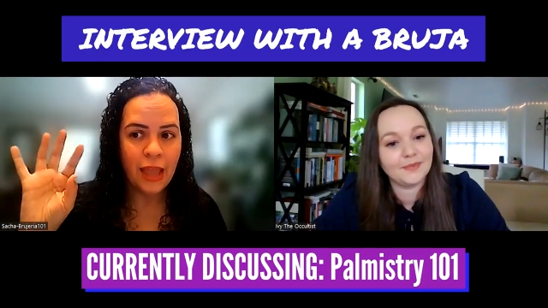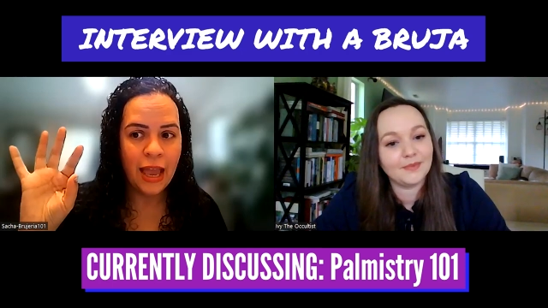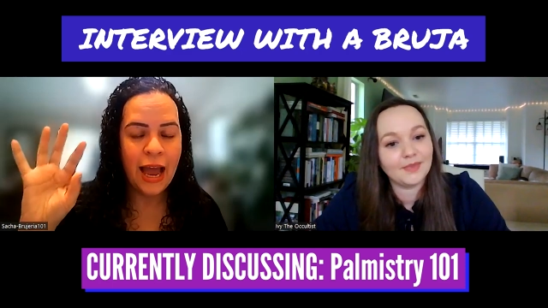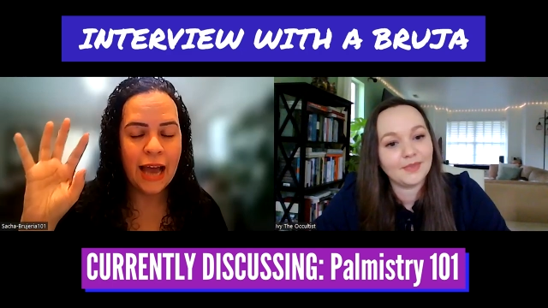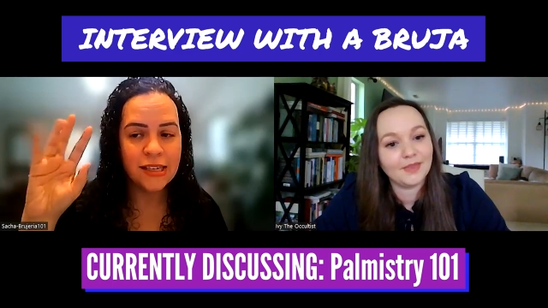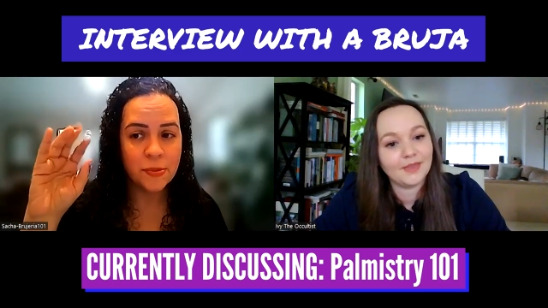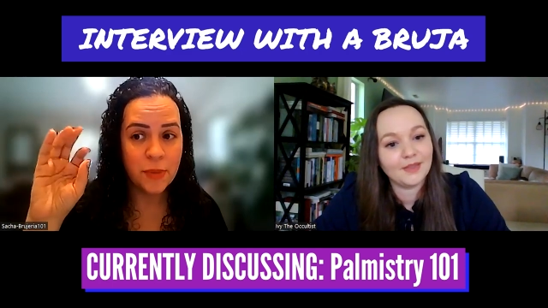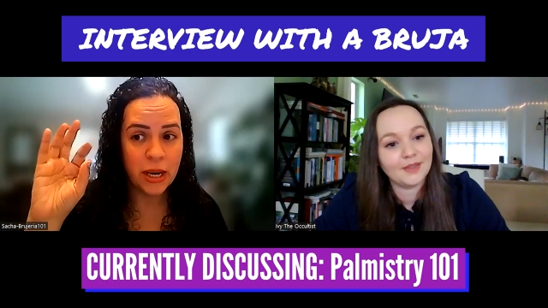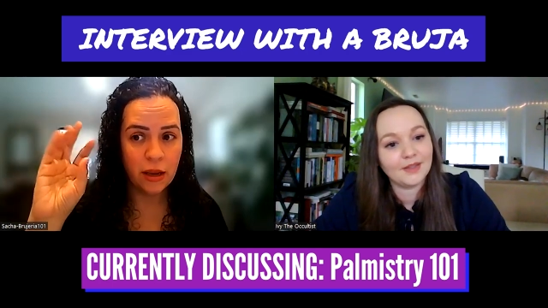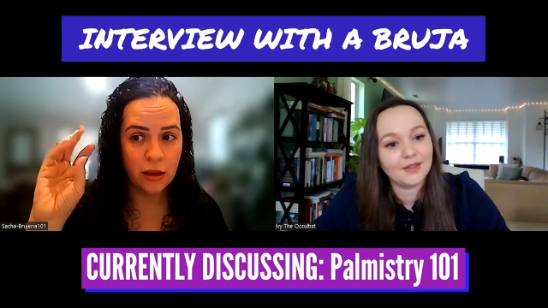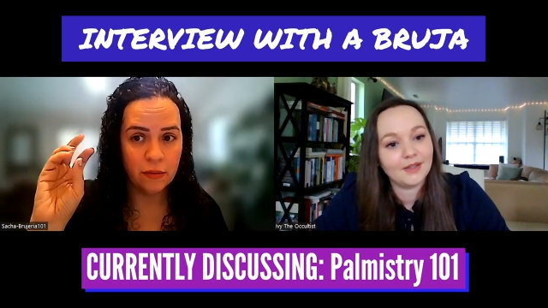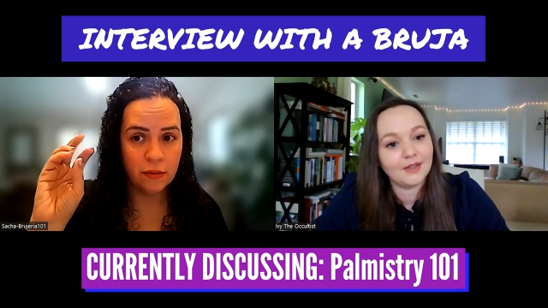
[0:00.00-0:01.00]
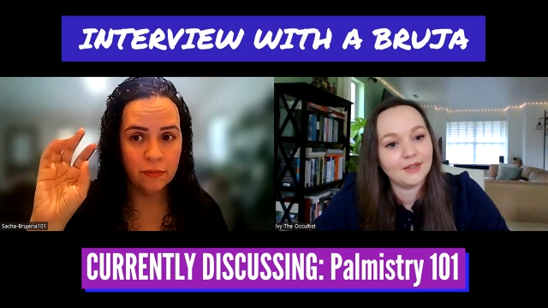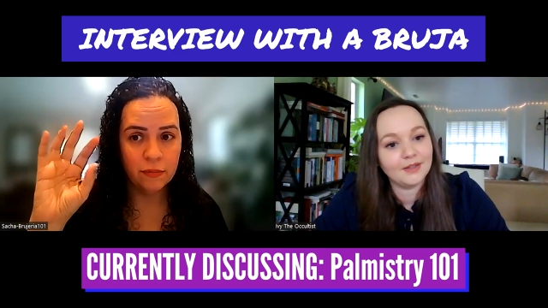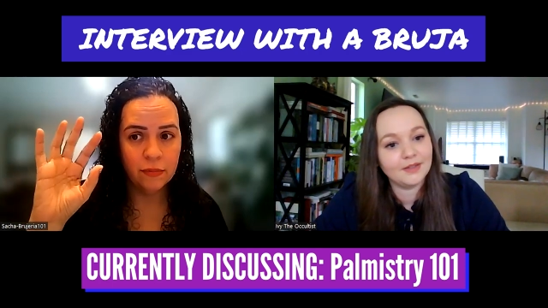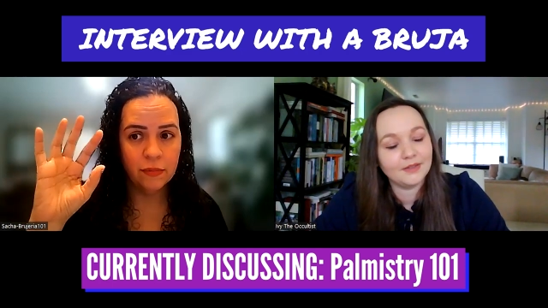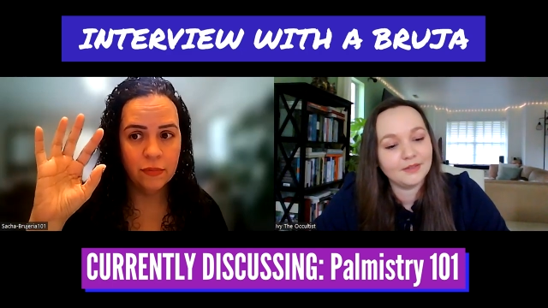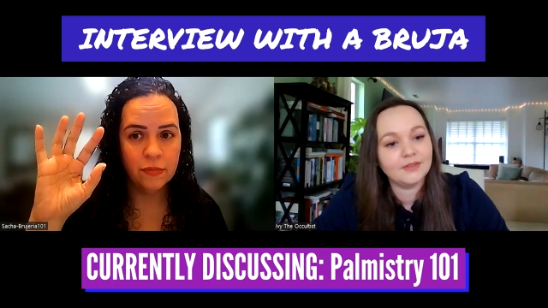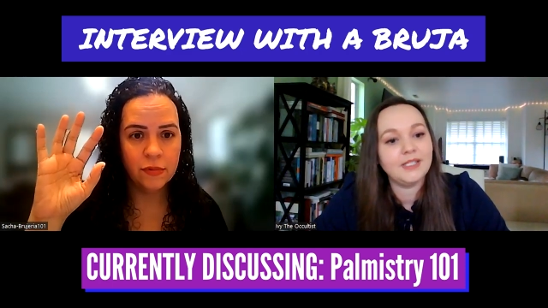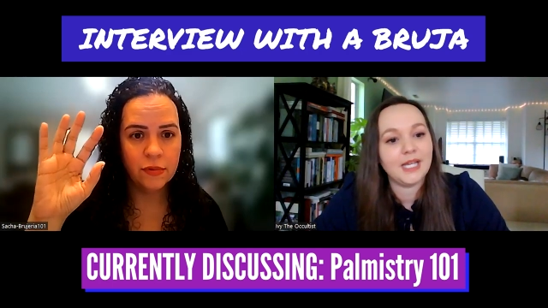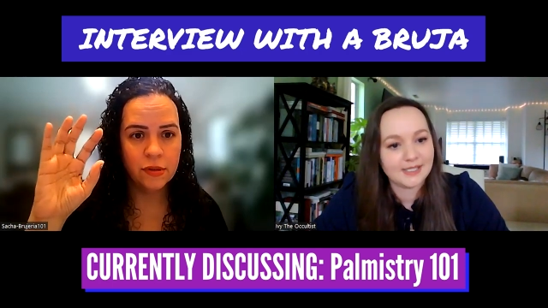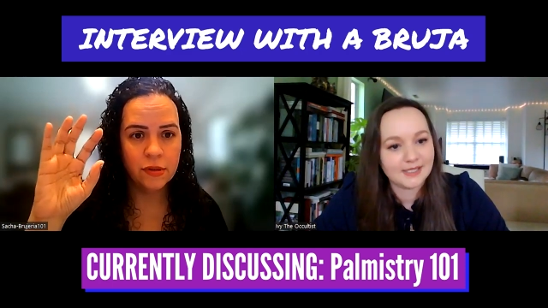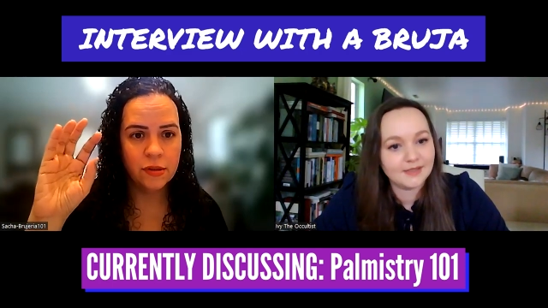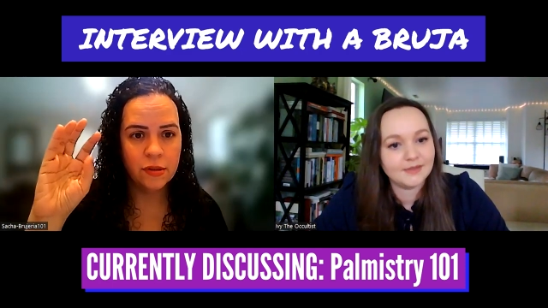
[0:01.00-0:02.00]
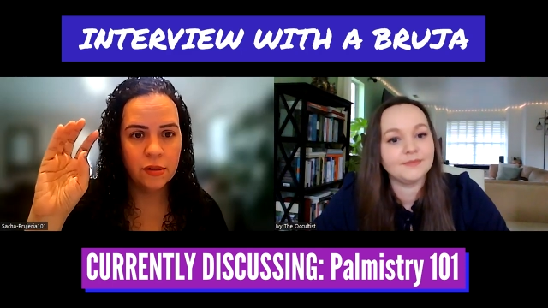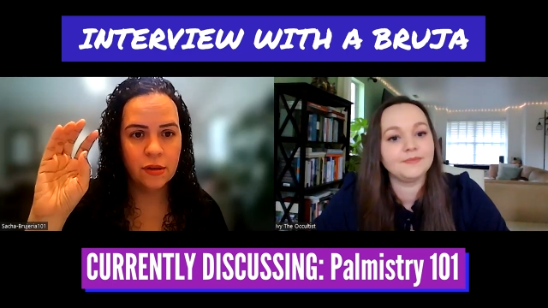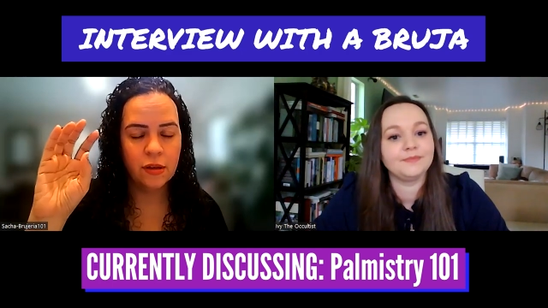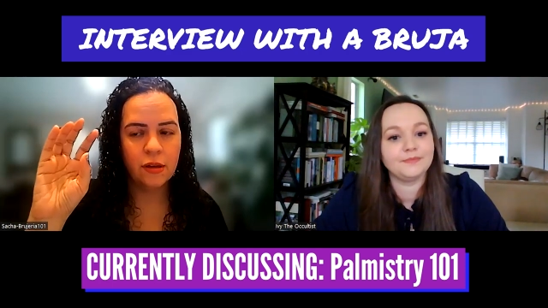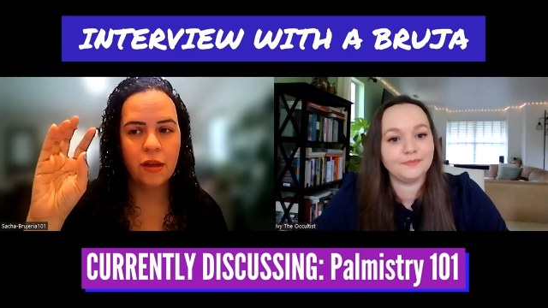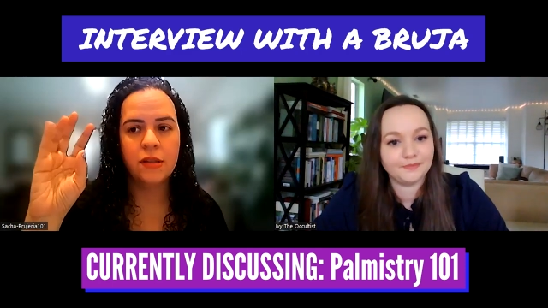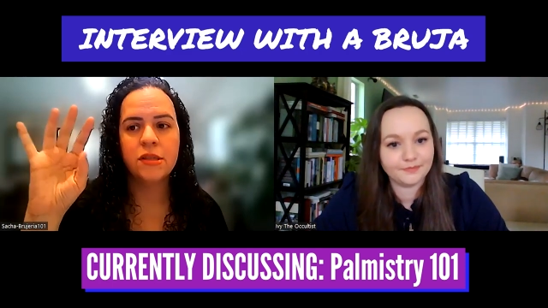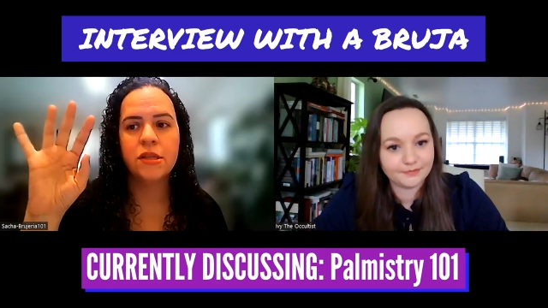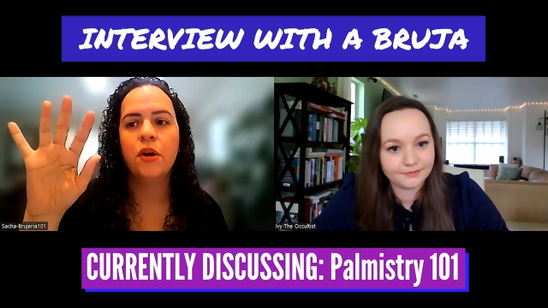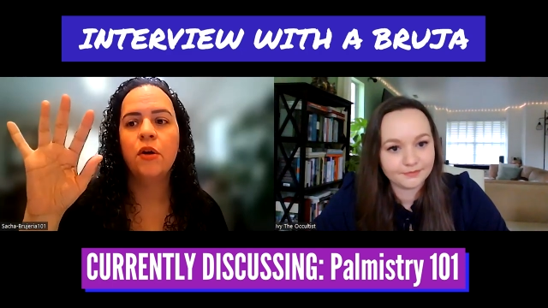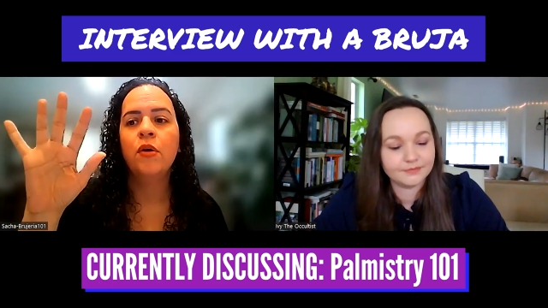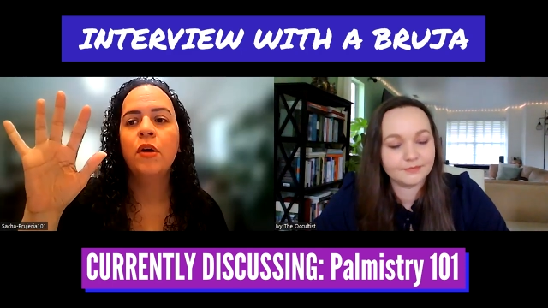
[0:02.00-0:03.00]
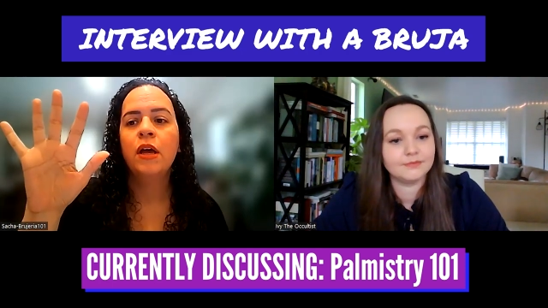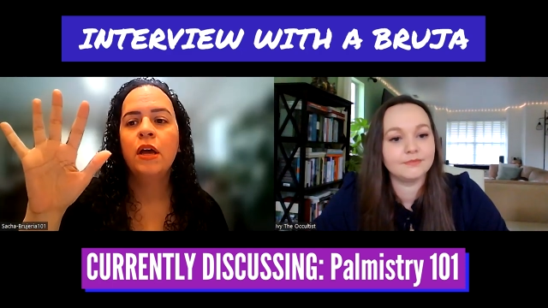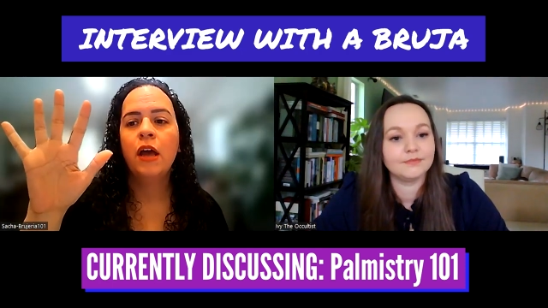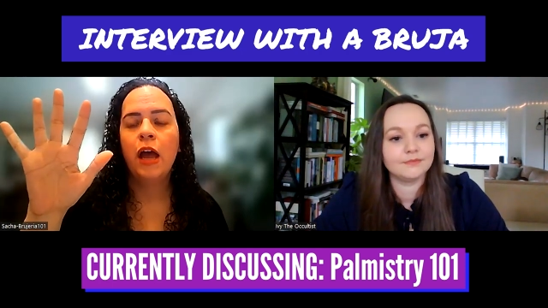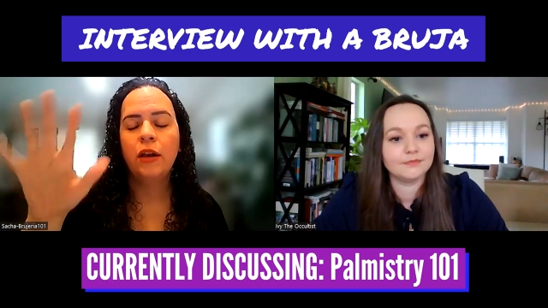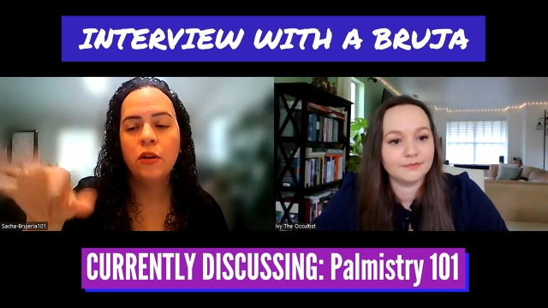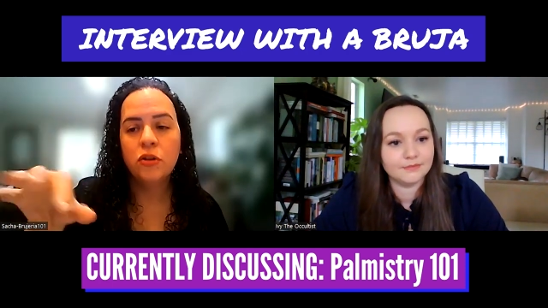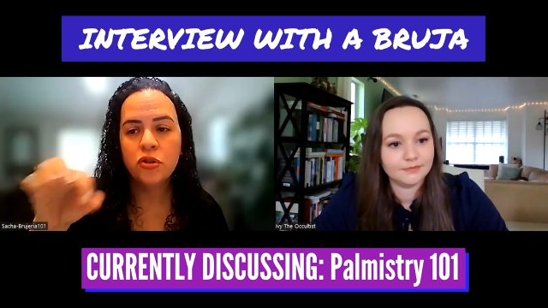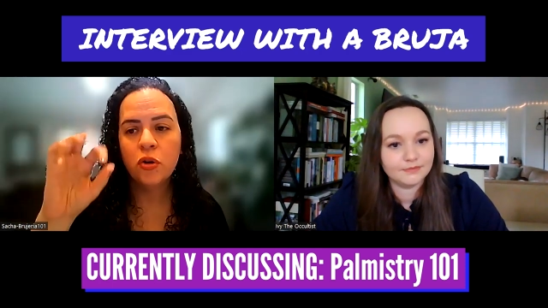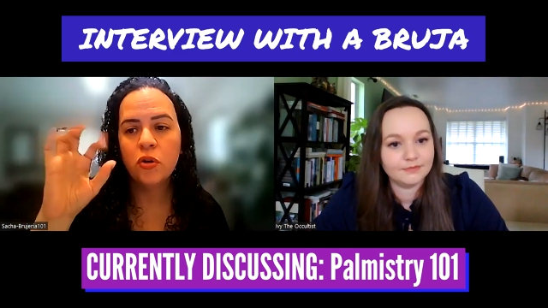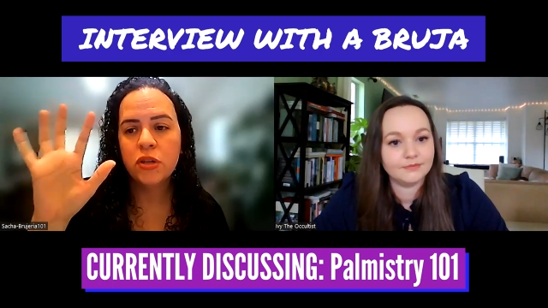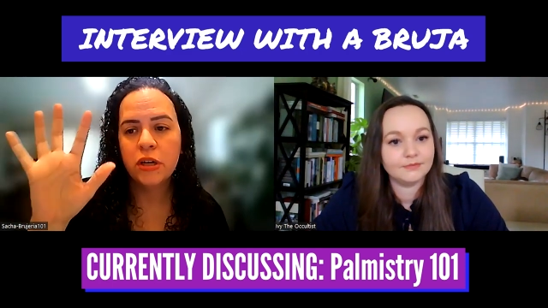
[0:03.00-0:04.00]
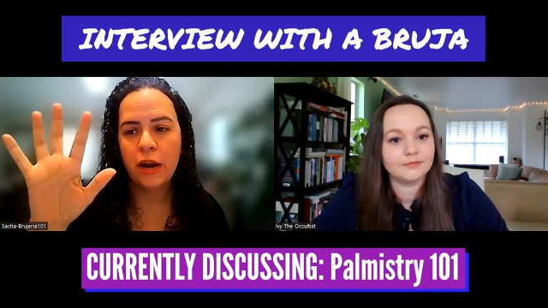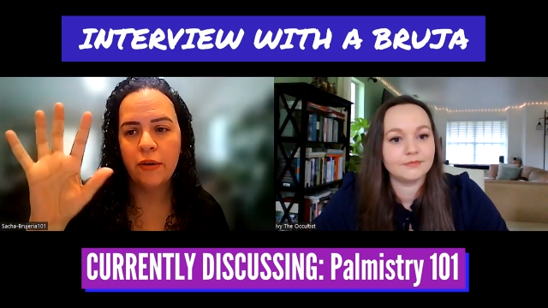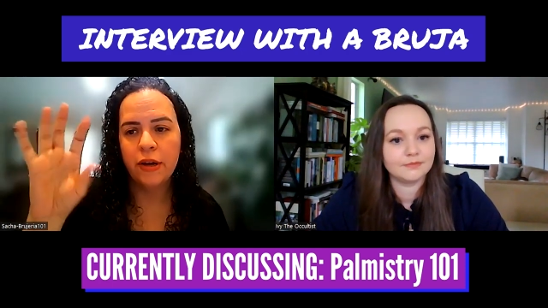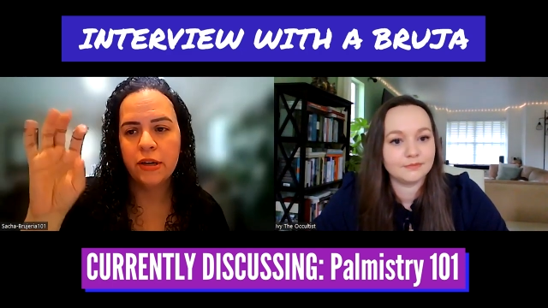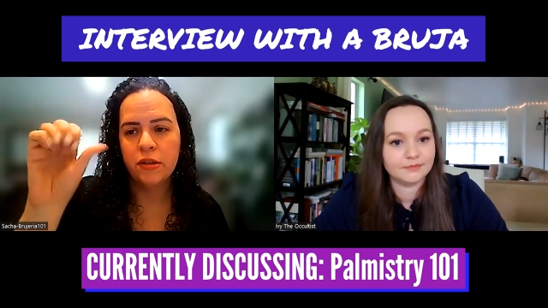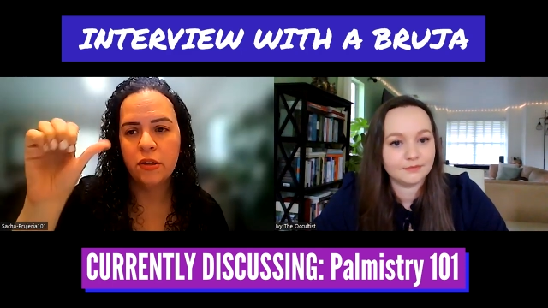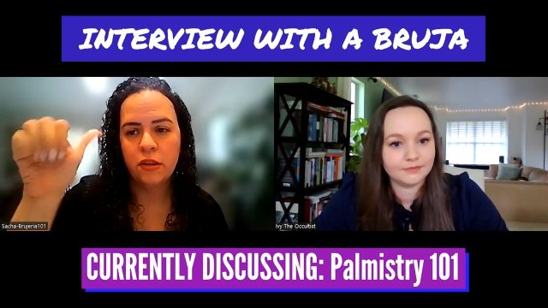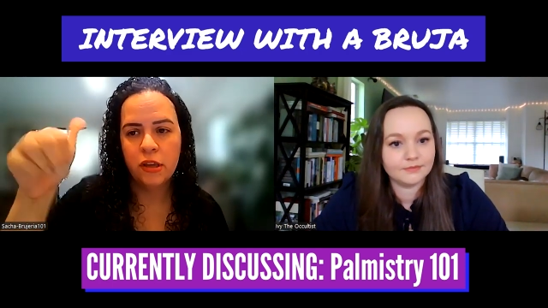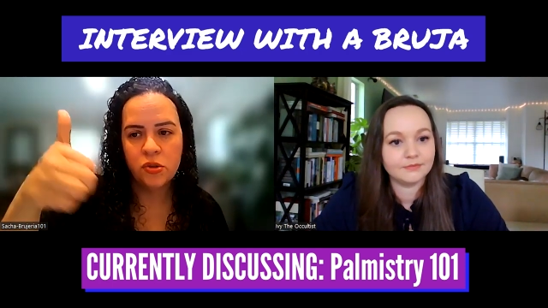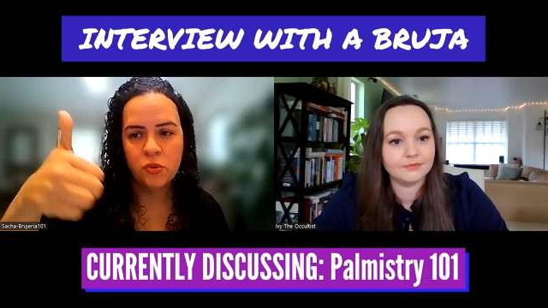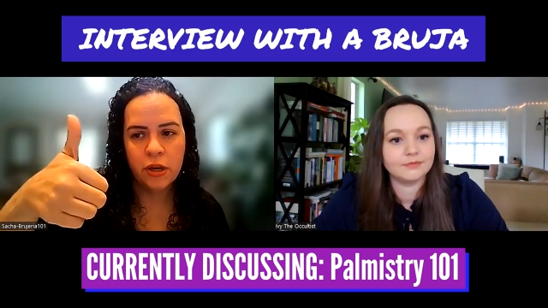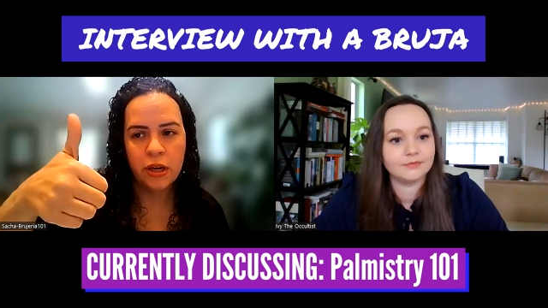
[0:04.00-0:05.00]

Speaker 1: has a meaning. Yes. And so, and controls an area. So this one